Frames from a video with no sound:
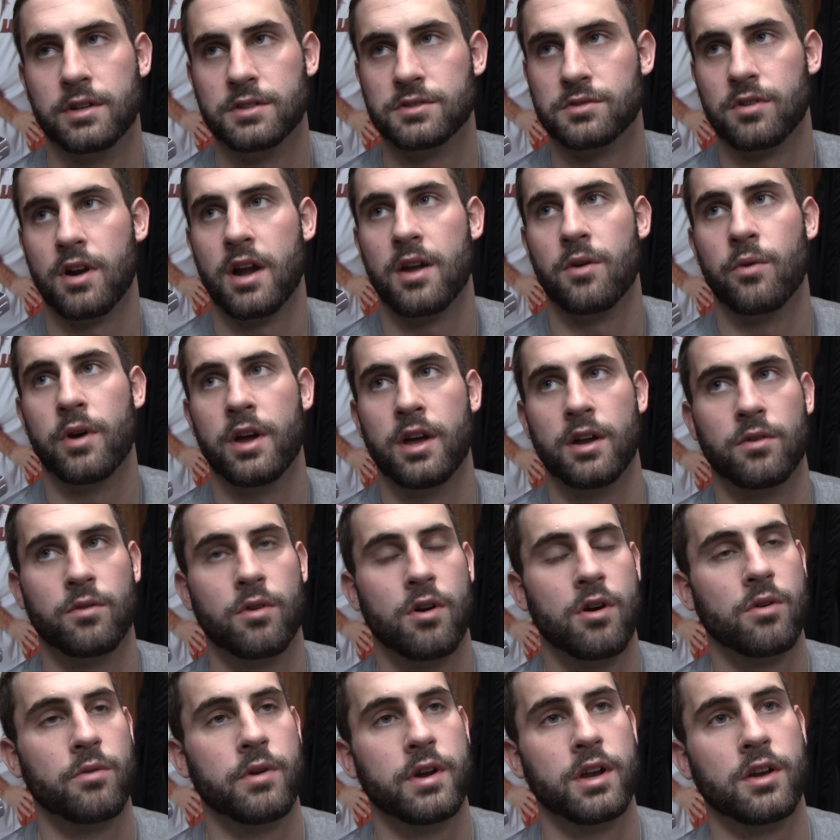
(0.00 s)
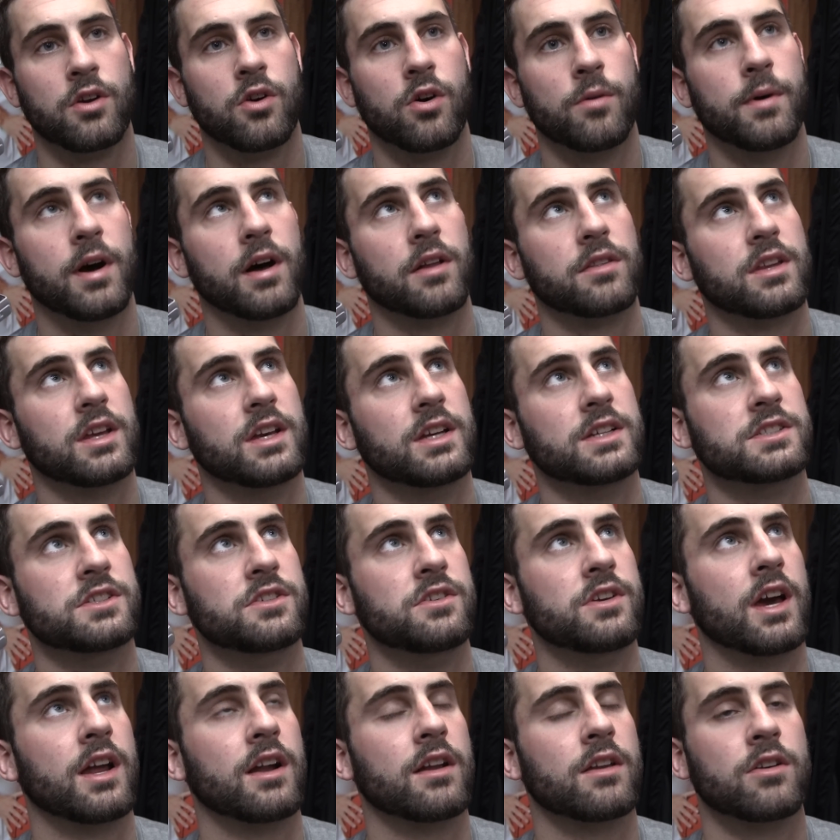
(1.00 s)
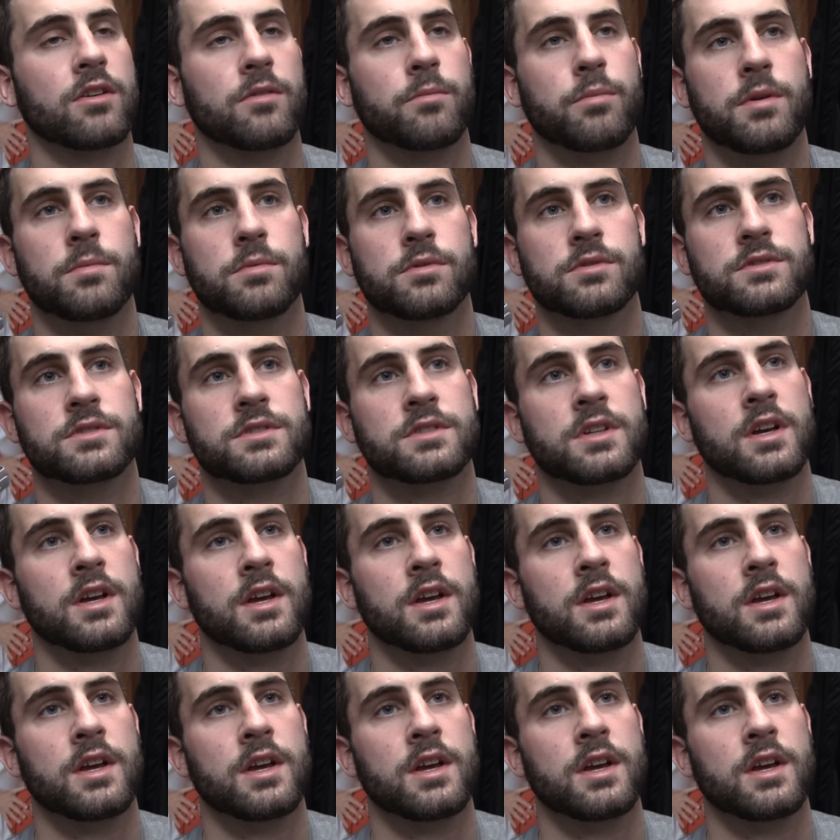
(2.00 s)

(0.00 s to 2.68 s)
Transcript: there's a right way and a wrong way to go about things, and you got to learn people's,